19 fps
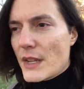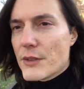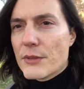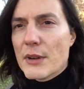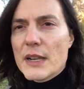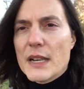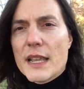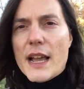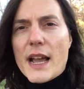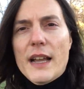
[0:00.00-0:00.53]

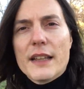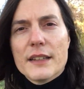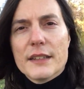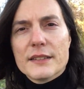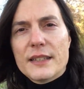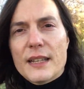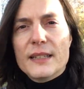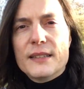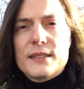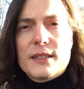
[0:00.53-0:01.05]
really had the
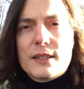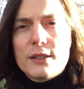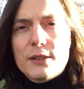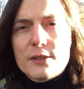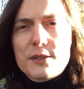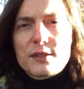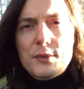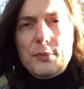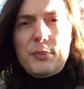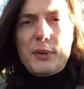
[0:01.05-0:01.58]

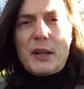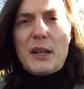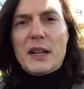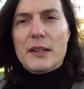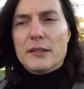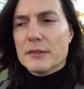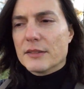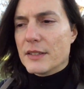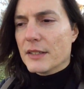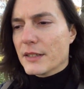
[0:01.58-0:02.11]
tentacles to pick
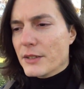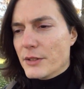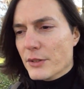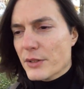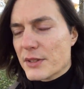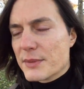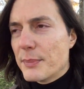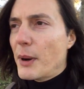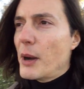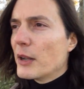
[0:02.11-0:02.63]
out a
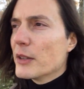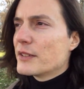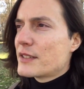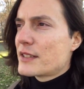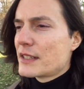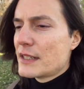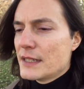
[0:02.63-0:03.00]
good spot